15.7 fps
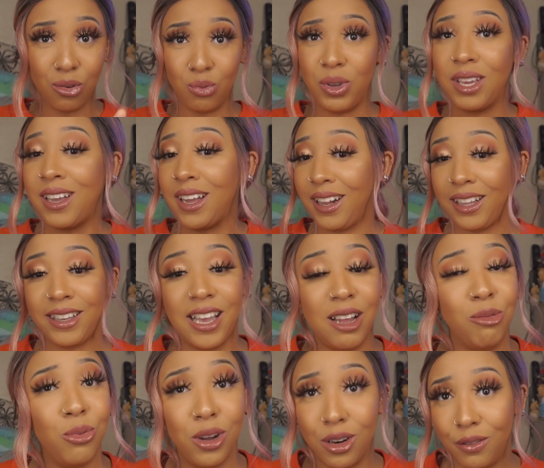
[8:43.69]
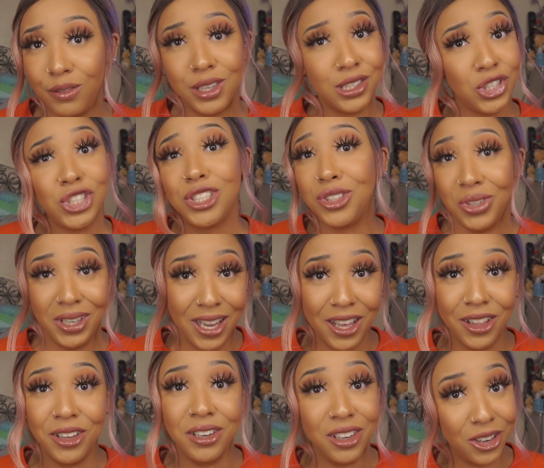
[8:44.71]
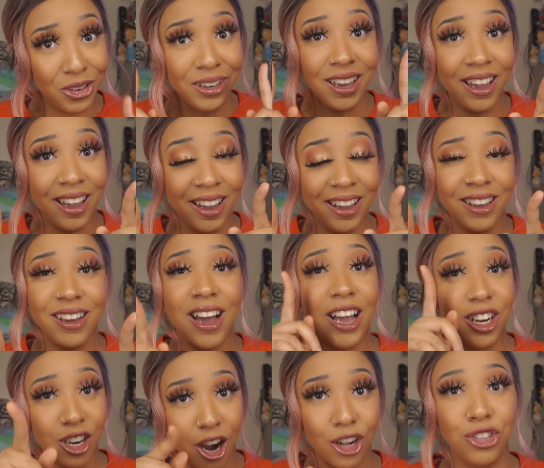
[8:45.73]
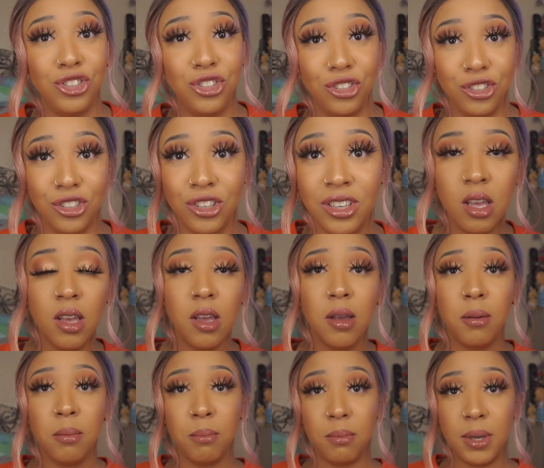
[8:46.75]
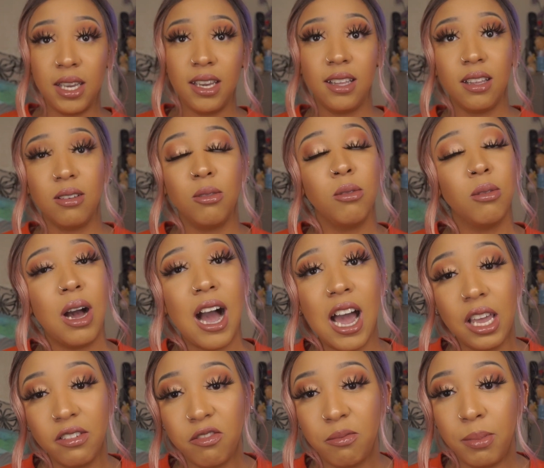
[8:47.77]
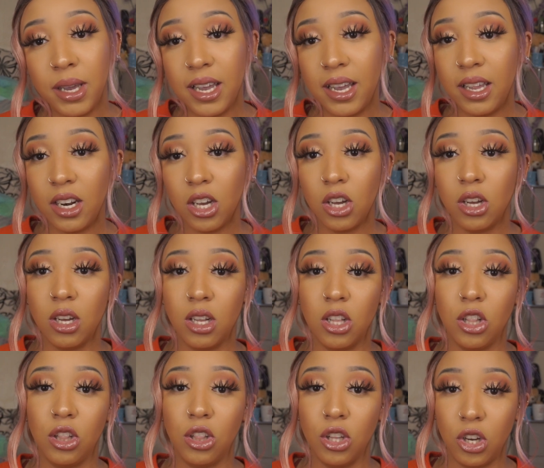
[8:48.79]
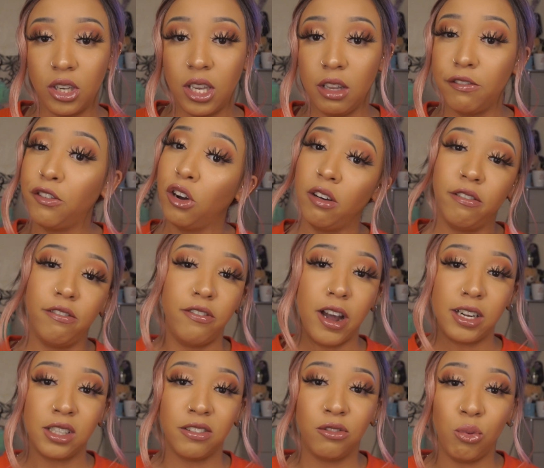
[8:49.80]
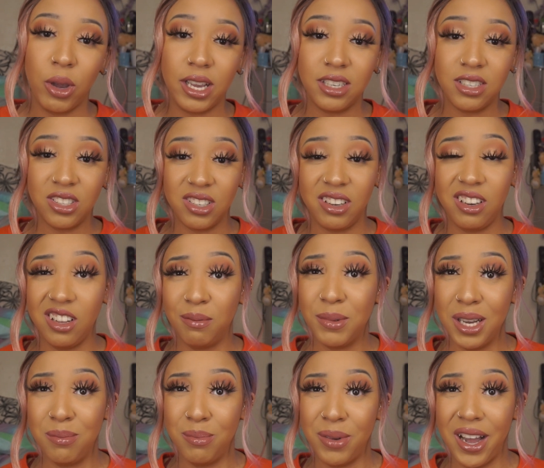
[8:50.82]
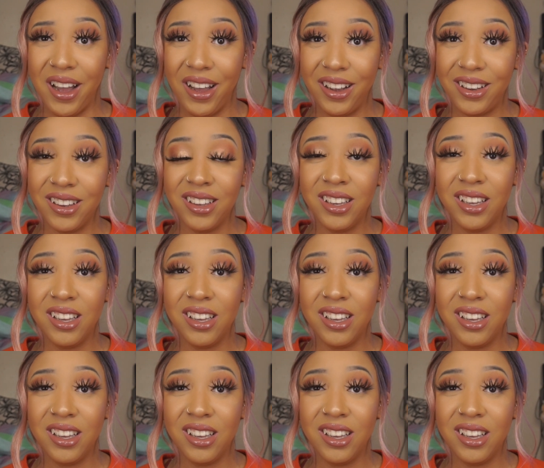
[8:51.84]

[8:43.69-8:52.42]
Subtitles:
we can get rid of this shit together, okay? I got you. I've been looking for effective ways to heal my back.